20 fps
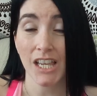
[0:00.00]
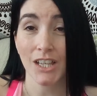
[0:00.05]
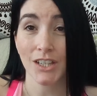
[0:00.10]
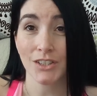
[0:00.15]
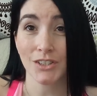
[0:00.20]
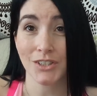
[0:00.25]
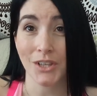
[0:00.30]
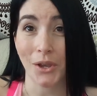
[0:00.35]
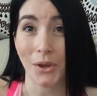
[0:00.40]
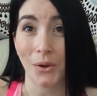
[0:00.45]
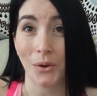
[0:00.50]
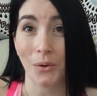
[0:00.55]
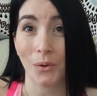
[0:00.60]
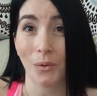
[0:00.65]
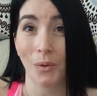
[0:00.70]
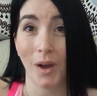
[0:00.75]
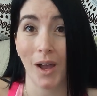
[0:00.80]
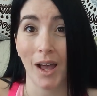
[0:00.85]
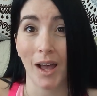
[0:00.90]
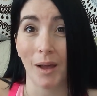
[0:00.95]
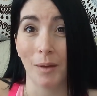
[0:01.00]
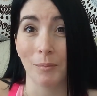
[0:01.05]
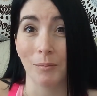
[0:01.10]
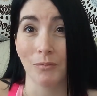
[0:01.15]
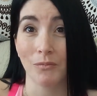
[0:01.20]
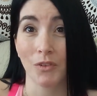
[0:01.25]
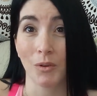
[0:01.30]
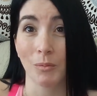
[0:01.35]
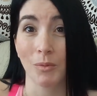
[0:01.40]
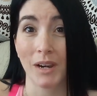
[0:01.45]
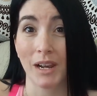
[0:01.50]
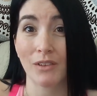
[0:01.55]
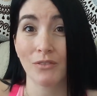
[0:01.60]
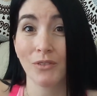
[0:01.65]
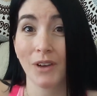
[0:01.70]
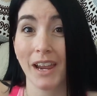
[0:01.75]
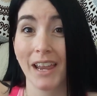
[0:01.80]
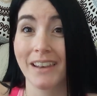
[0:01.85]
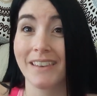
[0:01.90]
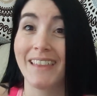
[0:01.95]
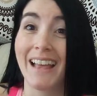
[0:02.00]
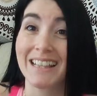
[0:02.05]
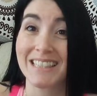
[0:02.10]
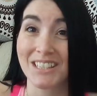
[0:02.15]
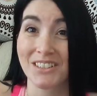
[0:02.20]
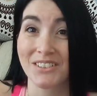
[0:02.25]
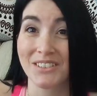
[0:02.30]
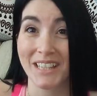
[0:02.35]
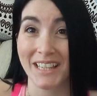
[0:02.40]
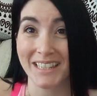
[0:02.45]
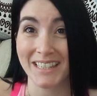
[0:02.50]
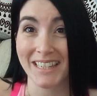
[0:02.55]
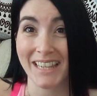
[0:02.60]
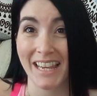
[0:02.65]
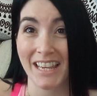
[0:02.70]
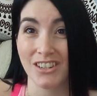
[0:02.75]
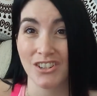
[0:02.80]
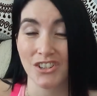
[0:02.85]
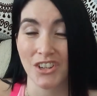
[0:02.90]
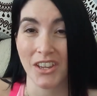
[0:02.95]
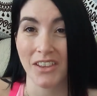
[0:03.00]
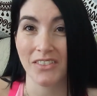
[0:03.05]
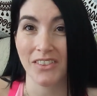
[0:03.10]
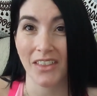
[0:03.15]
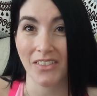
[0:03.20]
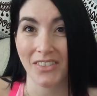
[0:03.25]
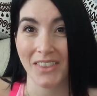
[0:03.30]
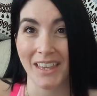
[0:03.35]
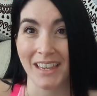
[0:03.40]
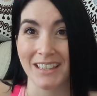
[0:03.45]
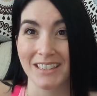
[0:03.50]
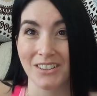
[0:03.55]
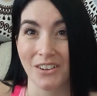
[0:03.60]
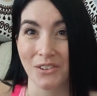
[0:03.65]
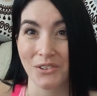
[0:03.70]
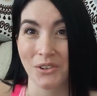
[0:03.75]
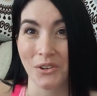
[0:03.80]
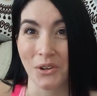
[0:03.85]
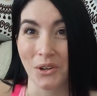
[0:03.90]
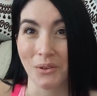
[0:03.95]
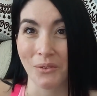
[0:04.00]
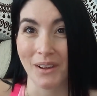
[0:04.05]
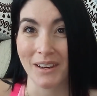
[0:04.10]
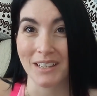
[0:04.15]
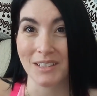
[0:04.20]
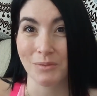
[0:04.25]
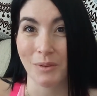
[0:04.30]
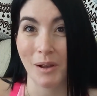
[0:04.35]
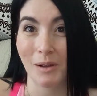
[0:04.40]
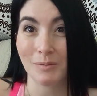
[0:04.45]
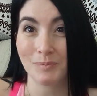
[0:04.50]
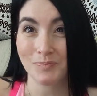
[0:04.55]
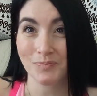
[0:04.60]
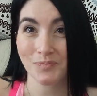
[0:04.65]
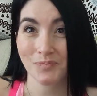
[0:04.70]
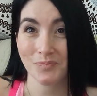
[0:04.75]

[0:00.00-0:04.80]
So, from what I've read, that's a good indication that things are turning around as well.